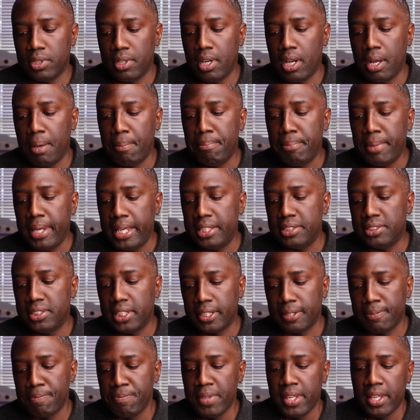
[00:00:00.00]

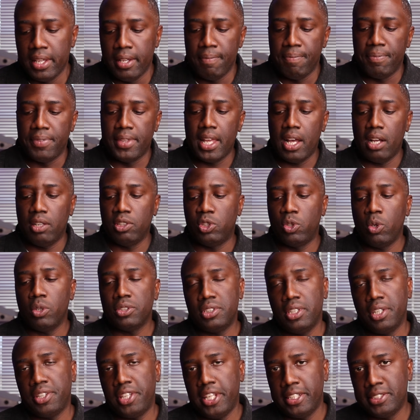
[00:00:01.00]
amazing. Now,
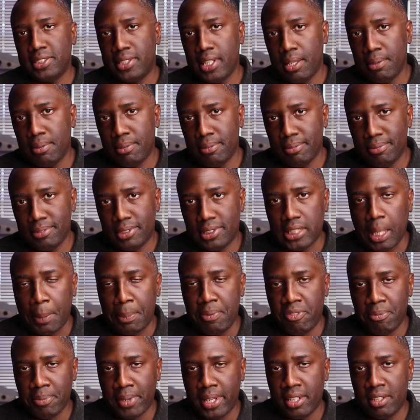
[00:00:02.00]
those are the things that stop
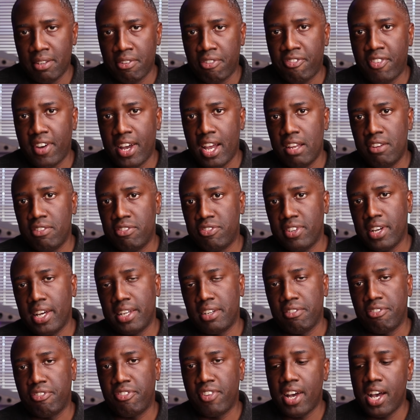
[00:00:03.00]
from getting a 5
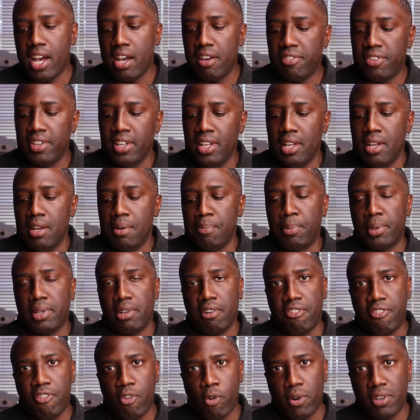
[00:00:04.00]
out of 5, but a
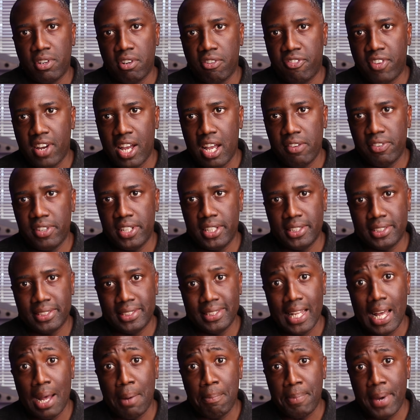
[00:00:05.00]
4 out of 5 is
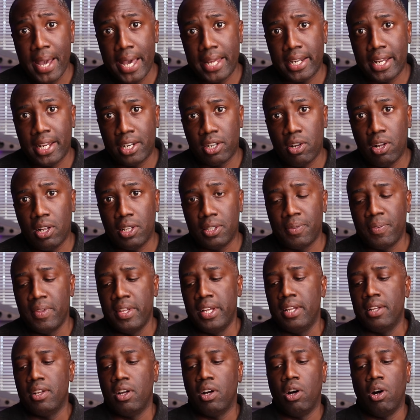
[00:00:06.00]
not bad at all.
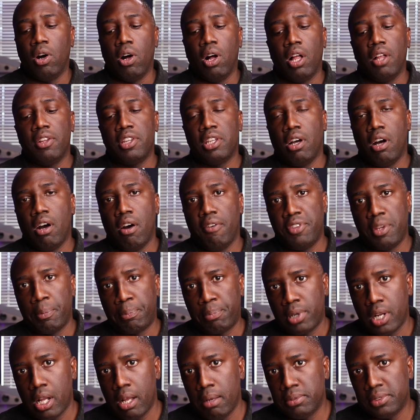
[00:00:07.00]
All of the
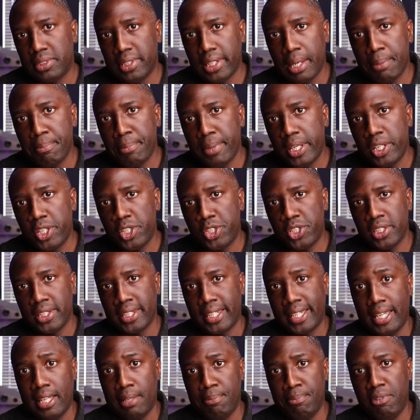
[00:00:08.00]
problems that I
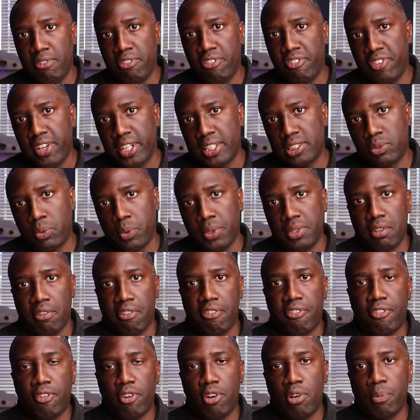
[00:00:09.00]
mentioned can be fixed with a
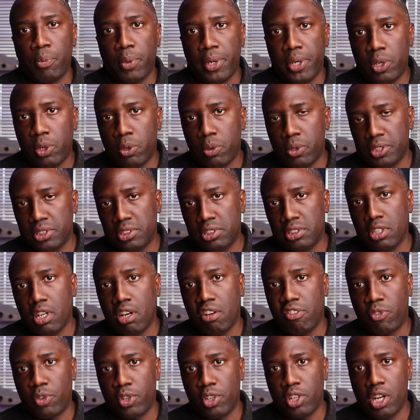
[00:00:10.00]
firmware or a
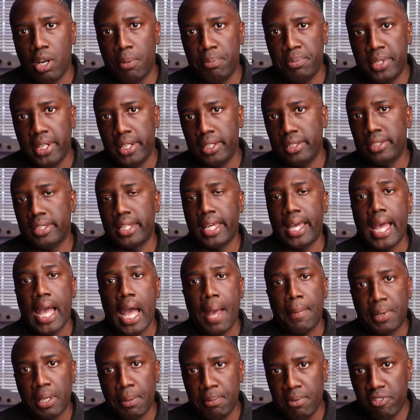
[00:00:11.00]
software update. The
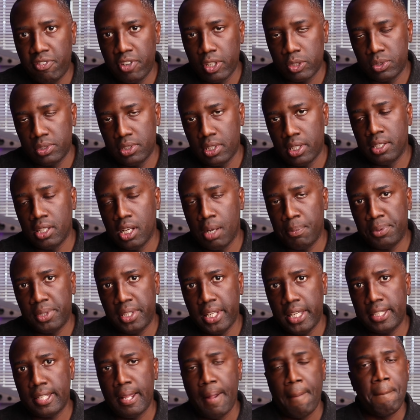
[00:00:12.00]
app can be fixed with an
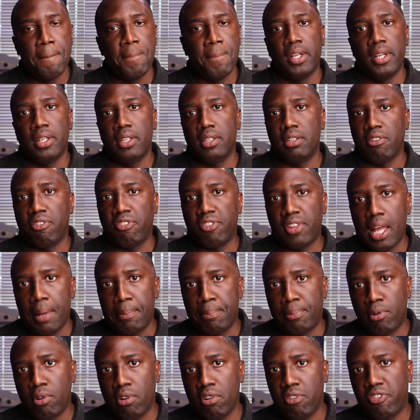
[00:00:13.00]
update, the
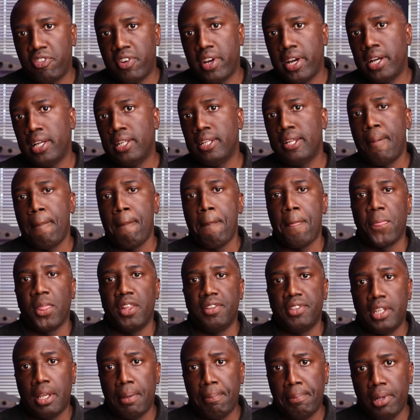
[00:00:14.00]
flat profile,
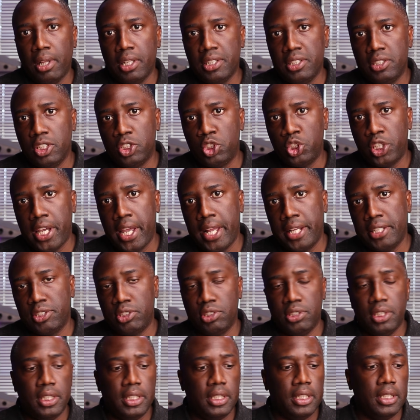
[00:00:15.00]
the ability to change
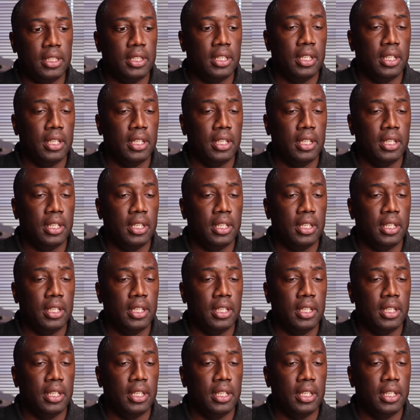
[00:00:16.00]
the